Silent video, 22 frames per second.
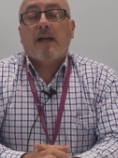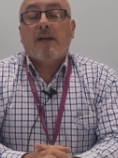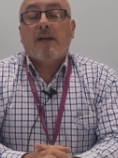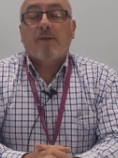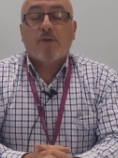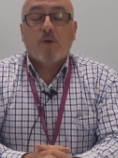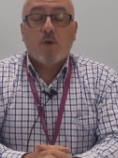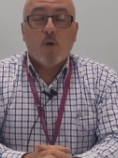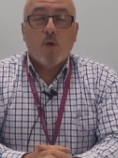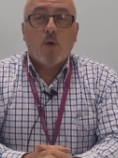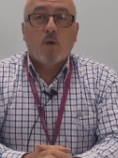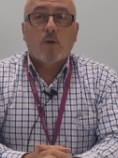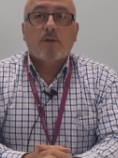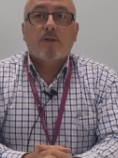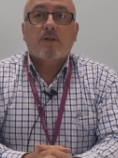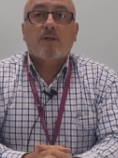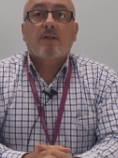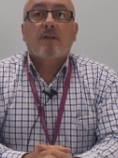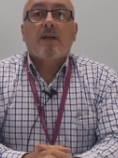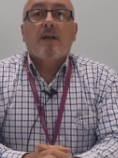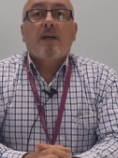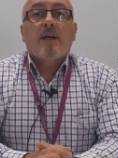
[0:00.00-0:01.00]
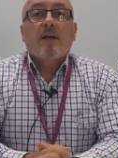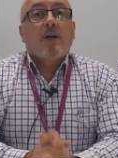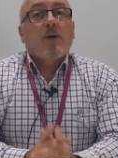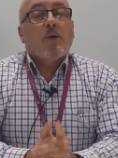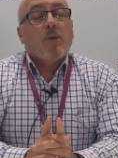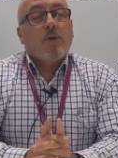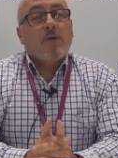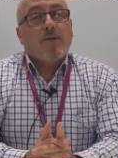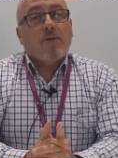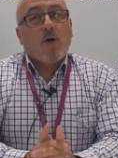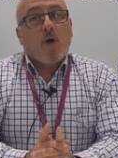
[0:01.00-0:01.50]
And of course,
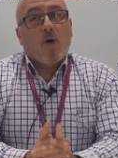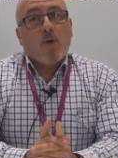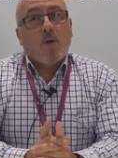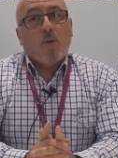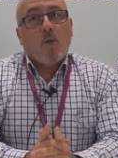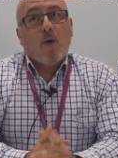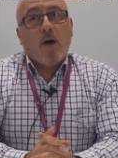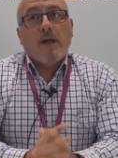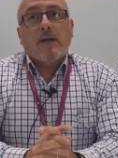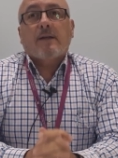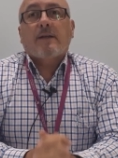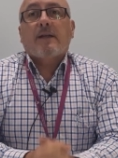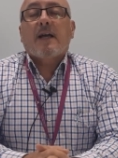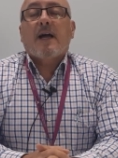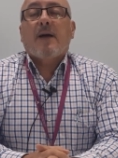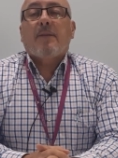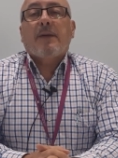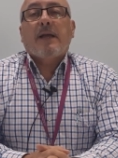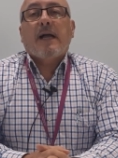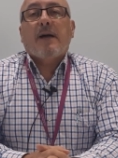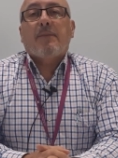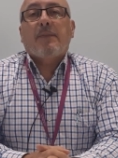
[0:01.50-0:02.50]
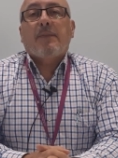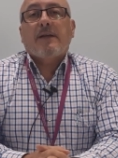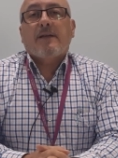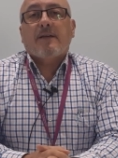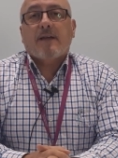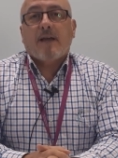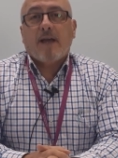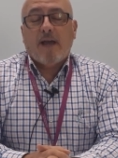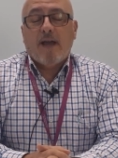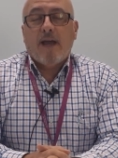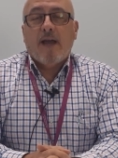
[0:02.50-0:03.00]
we've got one coming up
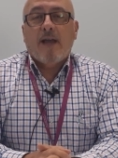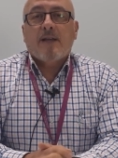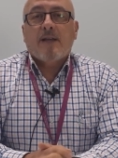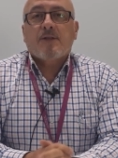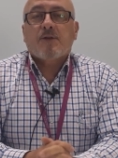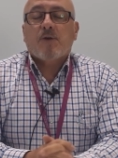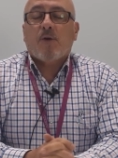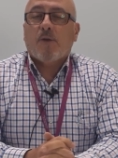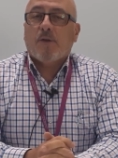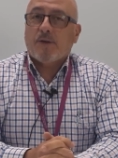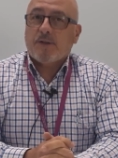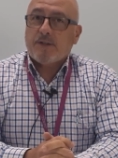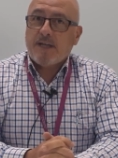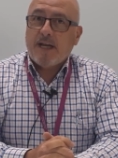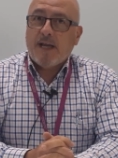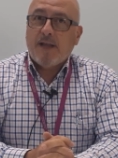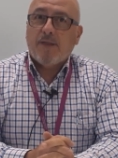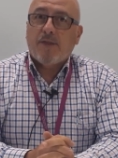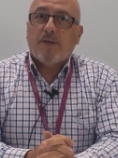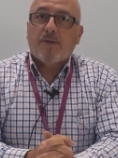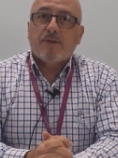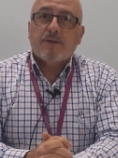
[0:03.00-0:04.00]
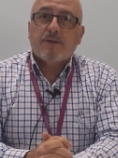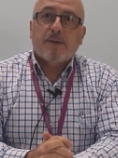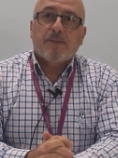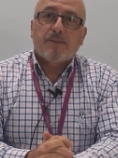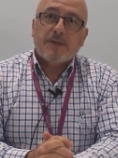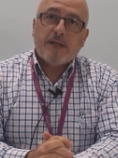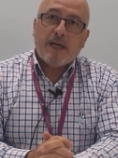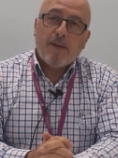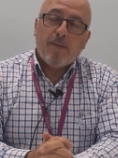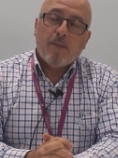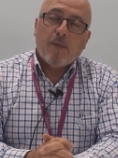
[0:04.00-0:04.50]
in Cairns on the 10th of
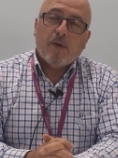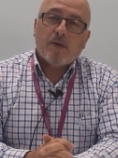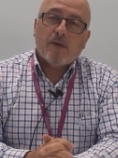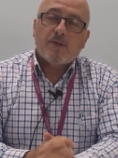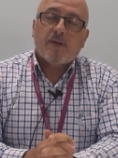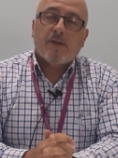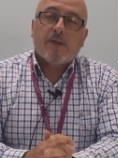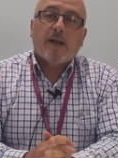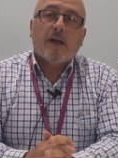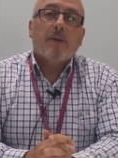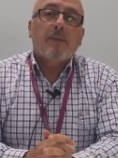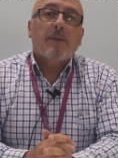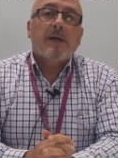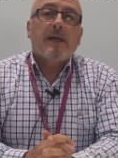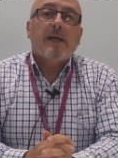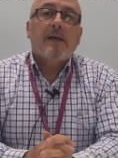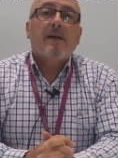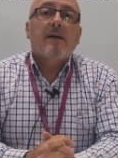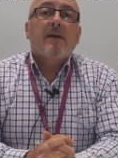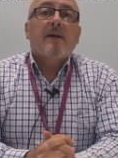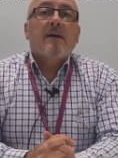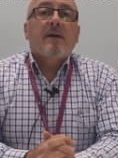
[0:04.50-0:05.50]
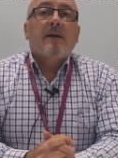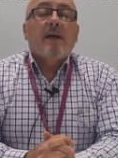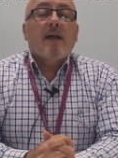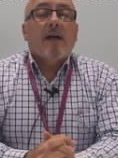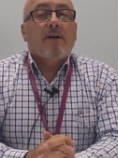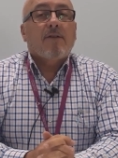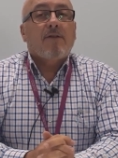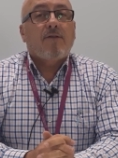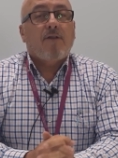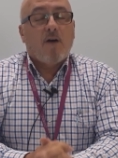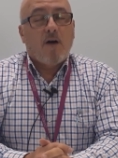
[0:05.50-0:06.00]
September. So that'll be
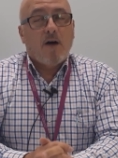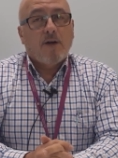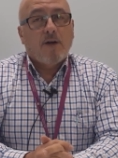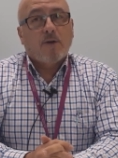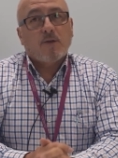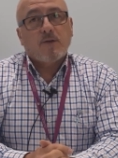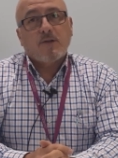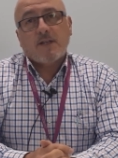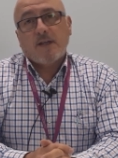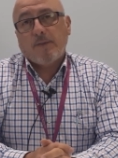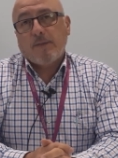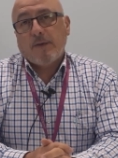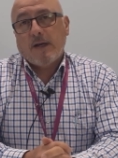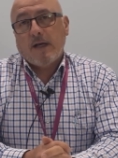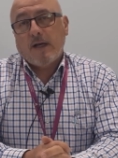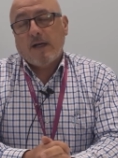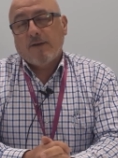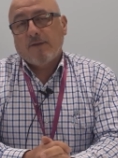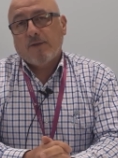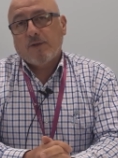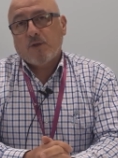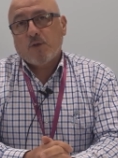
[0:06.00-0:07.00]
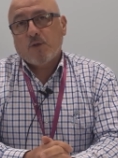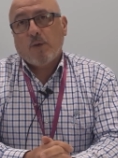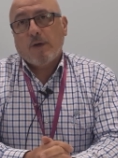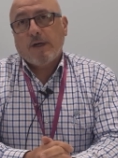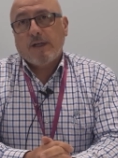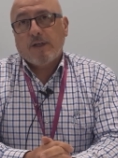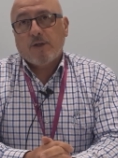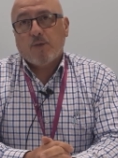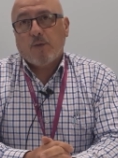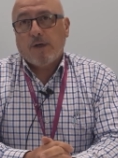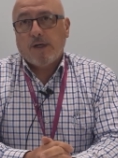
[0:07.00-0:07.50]
our final seminar for
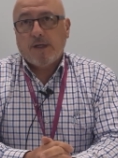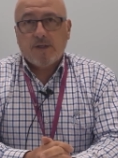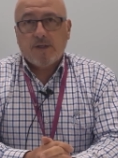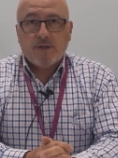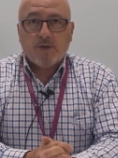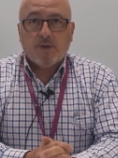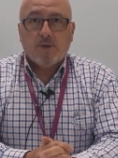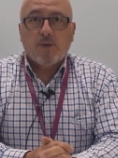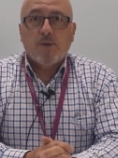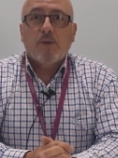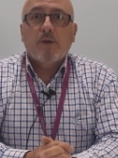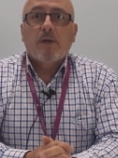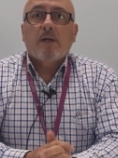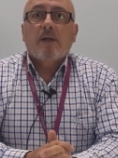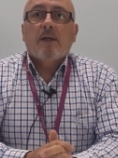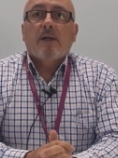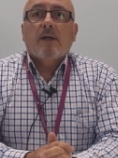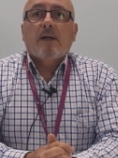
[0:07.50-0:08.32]
2022.